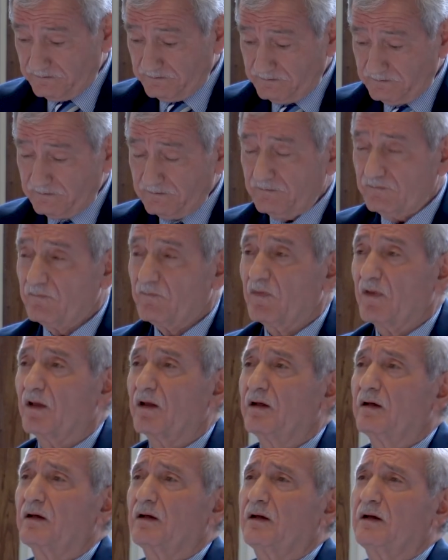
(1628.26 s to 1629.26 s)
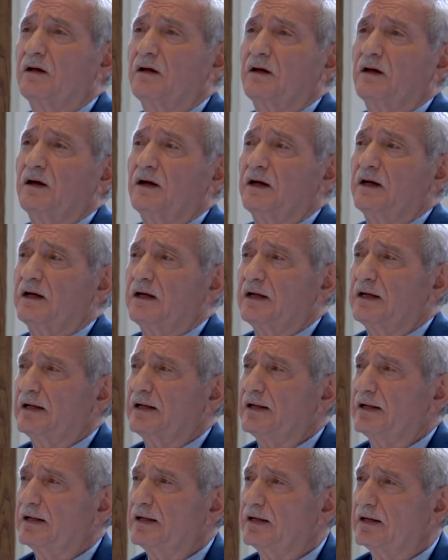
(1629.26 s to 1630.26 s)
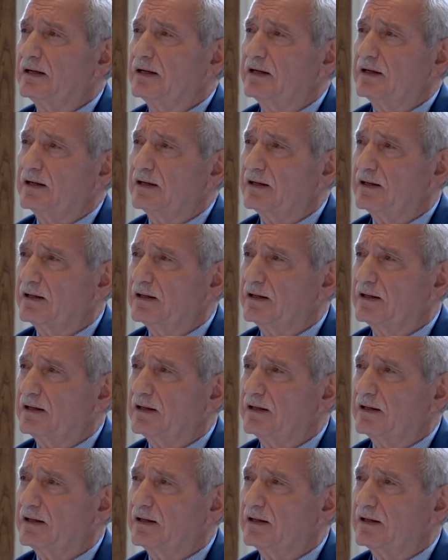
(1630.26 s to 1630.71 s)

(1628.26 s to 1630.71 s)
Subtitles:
Nothing is said.